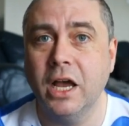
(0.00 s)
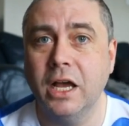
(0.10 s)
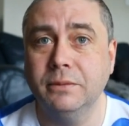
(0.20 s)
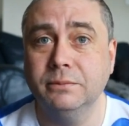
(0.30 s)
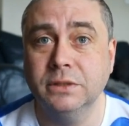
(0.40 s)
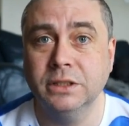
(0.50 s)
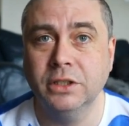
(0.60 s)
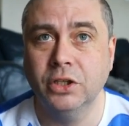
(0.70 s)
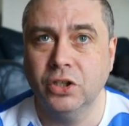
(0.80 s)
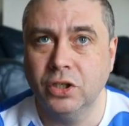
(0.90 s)

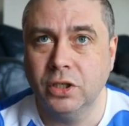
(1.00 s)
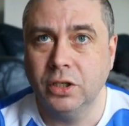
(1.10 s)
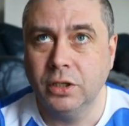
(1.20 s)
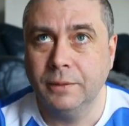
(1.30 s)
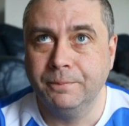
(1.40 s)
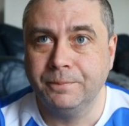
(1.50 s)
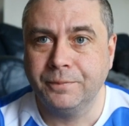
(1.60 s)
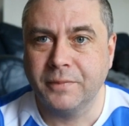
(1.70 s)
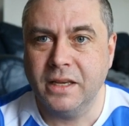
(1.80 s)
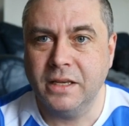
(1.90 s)

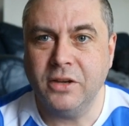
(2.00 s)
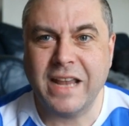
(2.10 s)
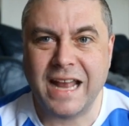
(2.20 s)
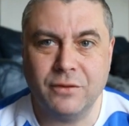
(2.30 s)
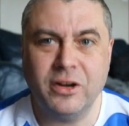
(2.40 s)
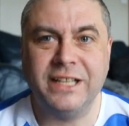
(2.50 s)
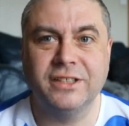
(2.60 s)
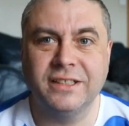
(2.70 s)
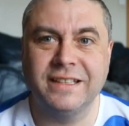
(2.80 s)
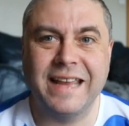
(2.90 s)
You can
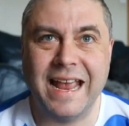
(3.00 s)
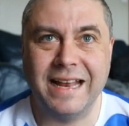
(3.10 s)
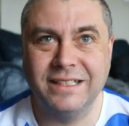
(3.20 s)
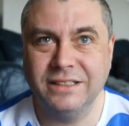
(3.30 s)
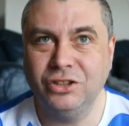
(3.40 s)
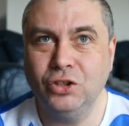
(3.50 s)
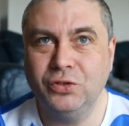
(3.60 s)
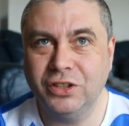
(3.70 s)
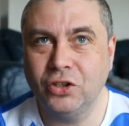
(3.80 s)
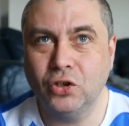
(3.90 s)
risk
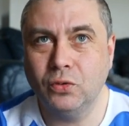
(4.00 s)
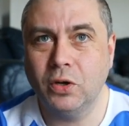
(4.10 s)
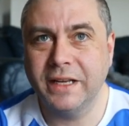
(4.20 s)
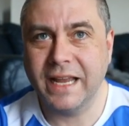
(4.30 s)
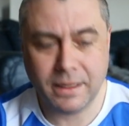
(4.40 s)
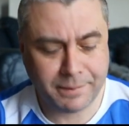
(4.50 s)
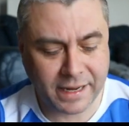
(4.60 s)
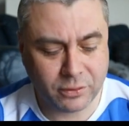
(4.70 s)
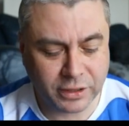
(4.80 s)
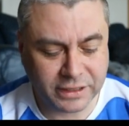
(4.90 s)
using a good one and getting a bad one.